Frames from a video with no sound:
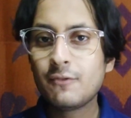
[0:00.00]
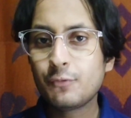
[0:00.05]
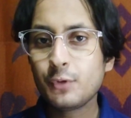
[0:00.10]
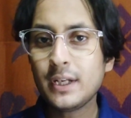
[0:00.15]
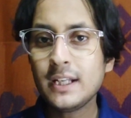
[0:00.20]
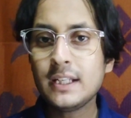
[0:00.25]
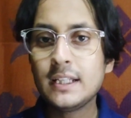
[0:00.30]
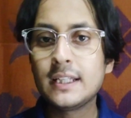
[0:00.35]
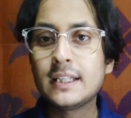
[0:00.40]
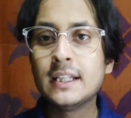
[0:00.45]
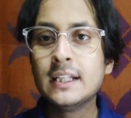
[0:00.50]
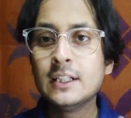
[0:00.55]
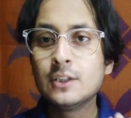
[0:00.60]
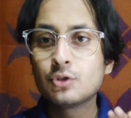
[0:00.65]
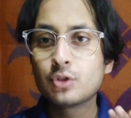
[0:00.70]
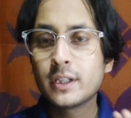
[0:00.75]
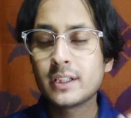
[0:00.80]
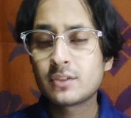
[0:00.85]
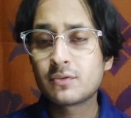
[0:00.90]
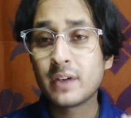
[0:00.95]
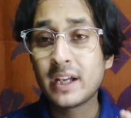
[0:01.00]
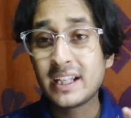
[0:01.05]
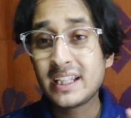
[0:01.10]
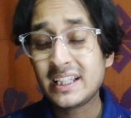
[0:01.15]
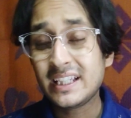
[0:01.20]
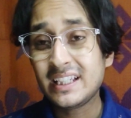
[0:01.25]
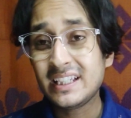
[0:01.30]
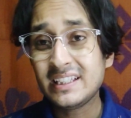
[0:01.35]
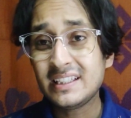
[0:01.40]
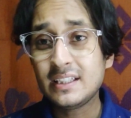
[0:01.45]
friendly so it's very
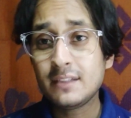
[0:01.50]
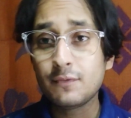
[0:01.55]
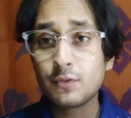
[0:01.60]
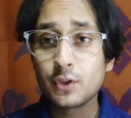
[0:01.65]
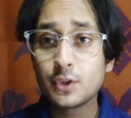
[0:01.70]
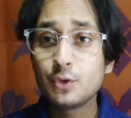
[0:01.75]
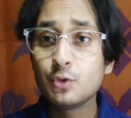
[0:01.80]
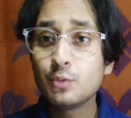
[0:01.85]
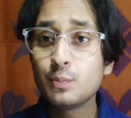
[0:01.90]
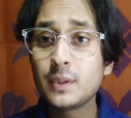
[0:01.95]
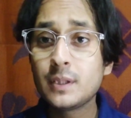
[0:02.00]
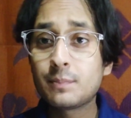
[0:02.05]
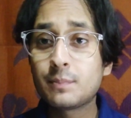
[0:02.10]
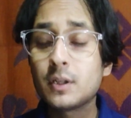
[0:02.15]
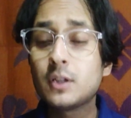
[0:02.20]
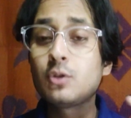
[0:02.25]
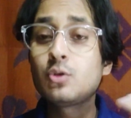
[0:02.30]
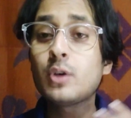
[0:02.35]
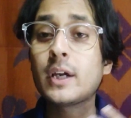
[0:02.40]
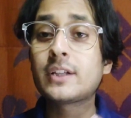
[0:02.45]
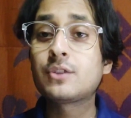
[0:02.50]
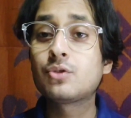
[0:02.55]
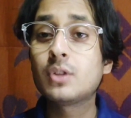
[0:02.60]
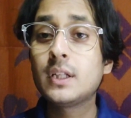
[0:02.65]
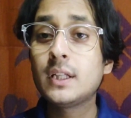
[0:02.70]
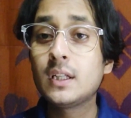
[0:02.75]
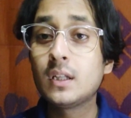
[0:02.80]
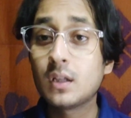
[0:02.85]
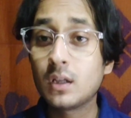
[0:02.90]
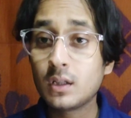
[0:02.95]
easy for you people to
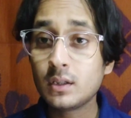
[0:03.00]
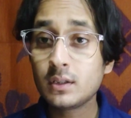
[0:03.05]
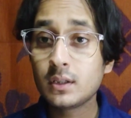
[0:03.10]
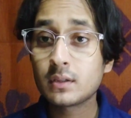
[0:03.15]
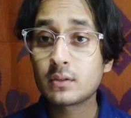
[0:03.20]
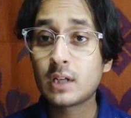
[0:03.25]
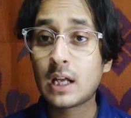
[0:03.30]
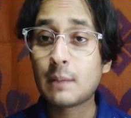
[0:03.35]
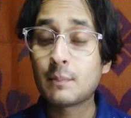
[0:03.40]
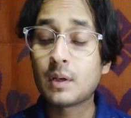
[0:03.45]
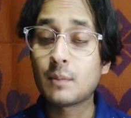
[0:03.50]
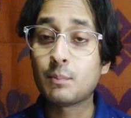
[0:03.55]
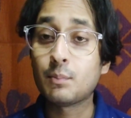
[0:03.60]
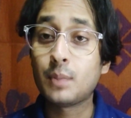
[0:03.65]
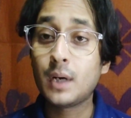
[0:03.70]
actually learn the grammar.